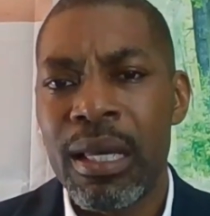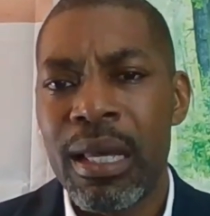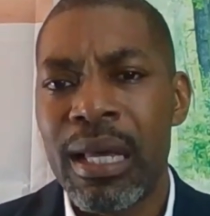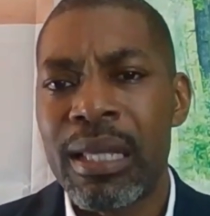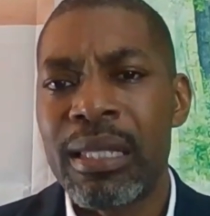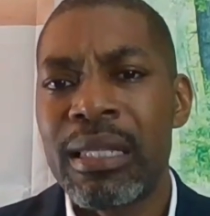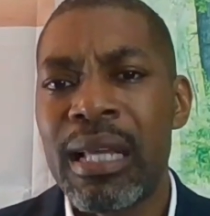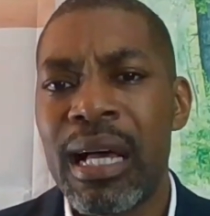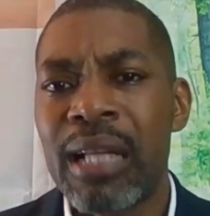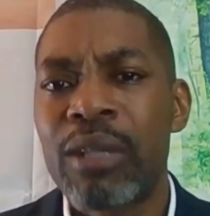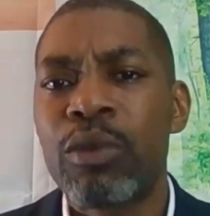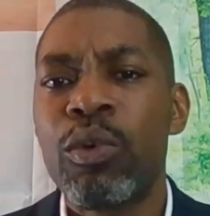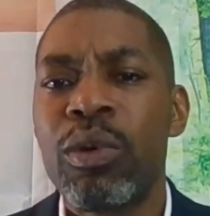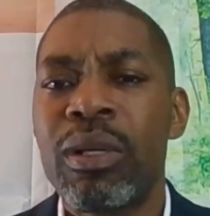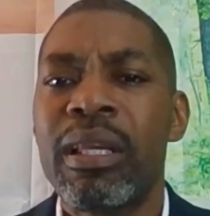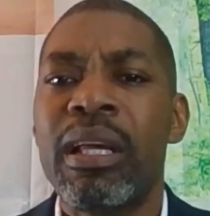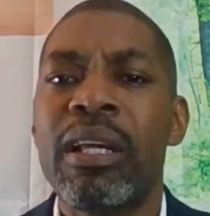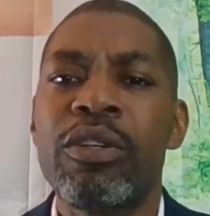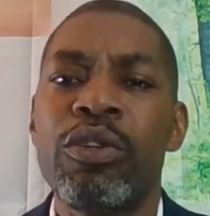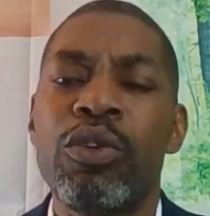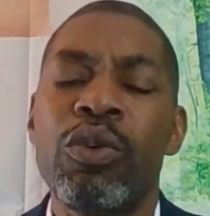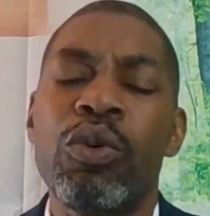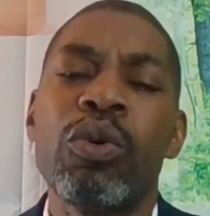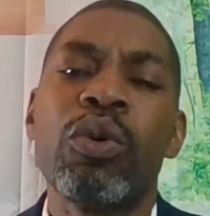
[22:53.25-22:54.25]
and that will
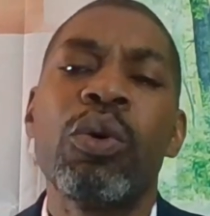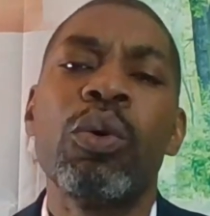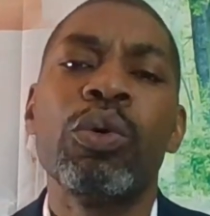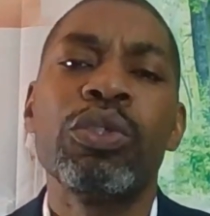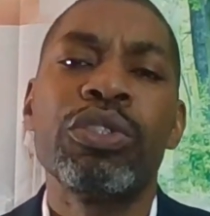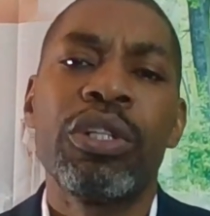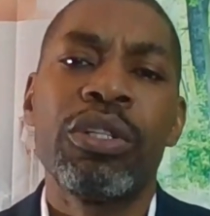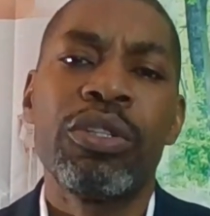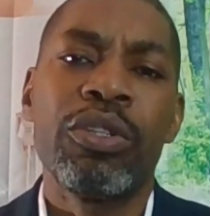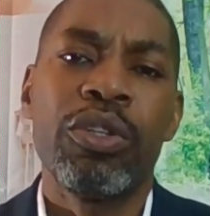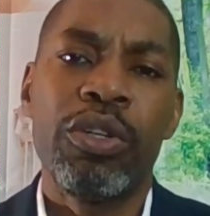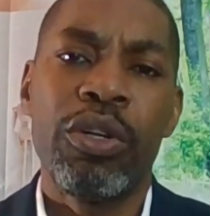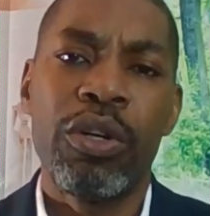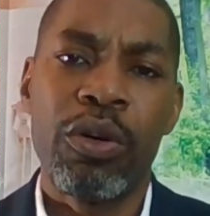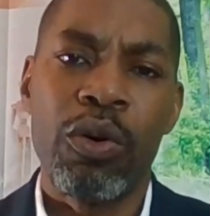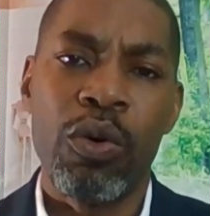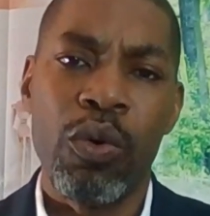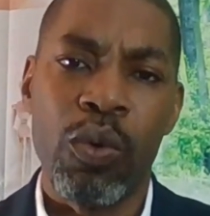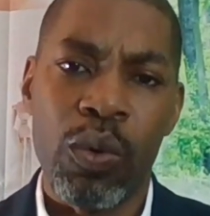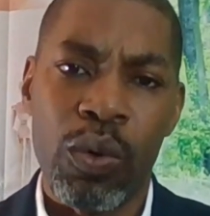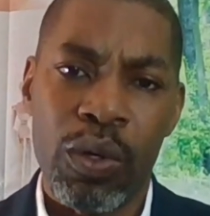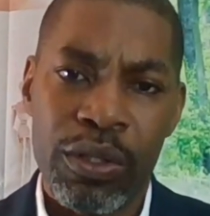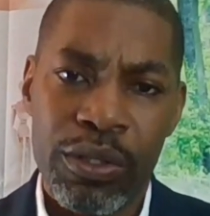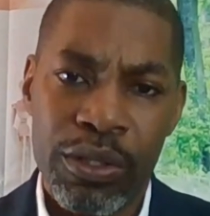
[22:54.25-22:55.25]
get you closer to your
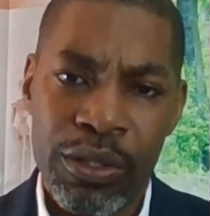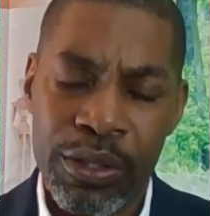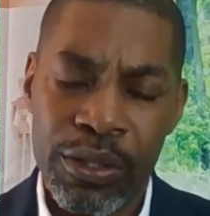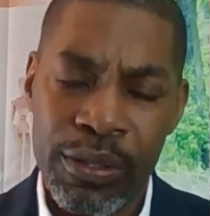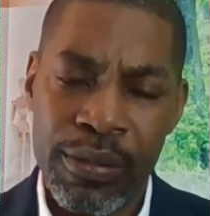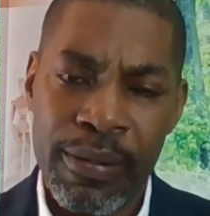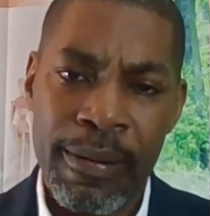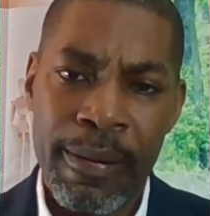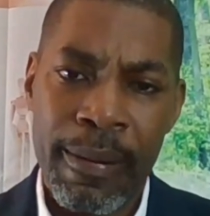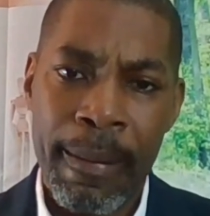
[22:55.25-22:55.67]
goals.